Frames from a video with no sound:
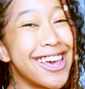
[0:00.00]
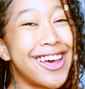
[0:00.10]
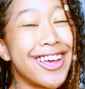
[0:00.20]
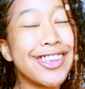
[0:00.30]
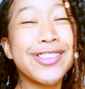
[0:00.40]

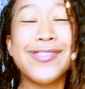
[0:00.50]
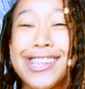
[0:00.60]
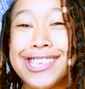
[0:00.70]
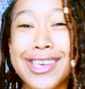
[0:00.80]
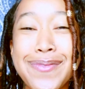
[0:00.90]
guys,
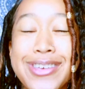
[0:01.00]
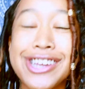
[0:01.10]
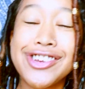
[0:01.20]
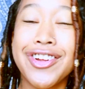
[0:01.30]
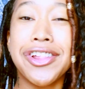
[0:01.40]
what's up?
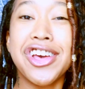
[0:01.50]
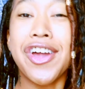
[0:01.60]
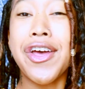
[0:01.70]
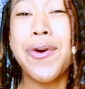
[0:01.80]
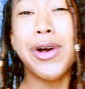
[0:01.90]
It's your girl
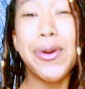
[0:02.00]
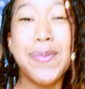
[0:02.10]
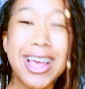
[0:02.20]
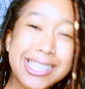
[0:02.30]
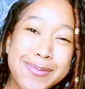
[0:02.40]
Aiyana and welcome
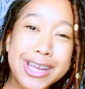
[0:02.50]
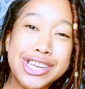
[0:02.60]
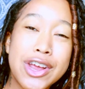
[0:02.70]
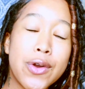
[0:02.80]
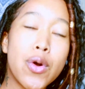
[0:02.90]
back to my
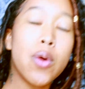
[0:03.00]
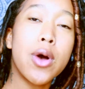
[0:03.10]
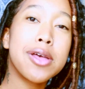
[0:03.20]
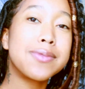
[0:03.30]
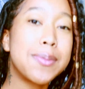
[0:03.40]
channel, or
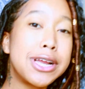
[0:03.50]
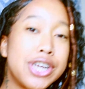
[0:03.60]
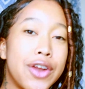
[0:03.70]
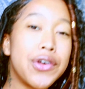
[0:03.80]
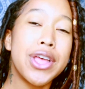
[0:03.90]
welcome to my
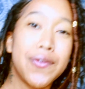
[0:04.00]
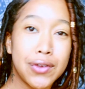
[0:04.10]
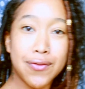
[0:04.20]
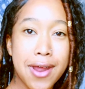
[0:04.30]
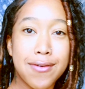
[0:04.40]
channel if
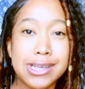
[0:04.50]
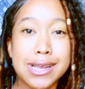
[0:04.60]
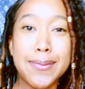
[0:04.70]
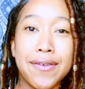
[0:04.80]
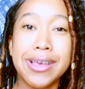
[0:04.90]
you've never
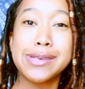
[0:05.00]
seen my face